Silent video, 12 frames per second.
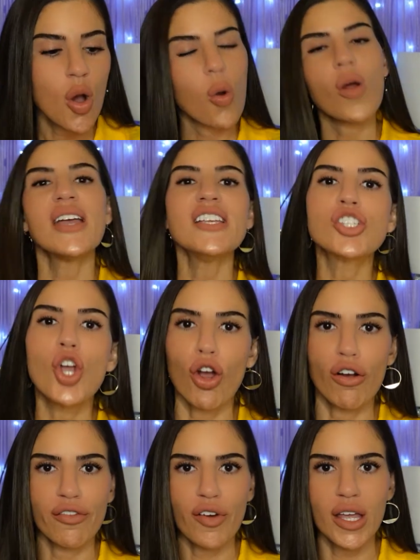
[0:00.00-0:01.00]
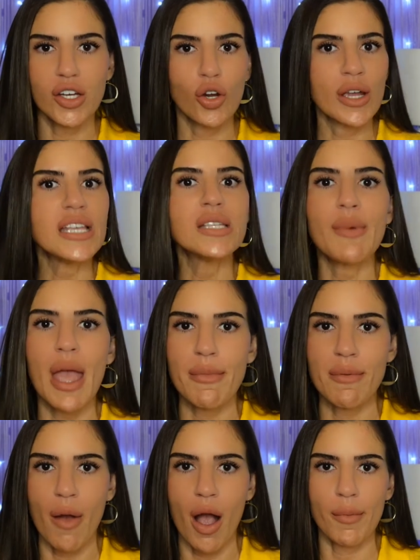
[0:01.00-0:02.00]
or his girlfriend or his
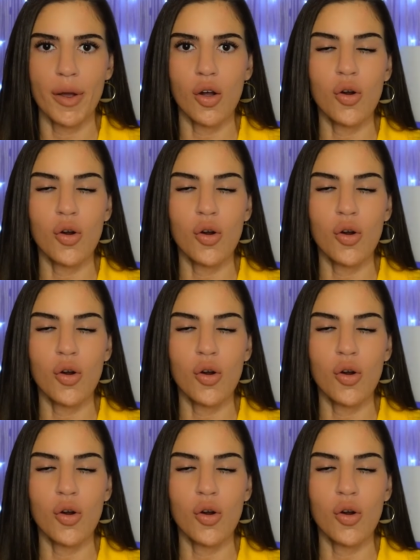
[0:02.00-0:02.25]
baby mama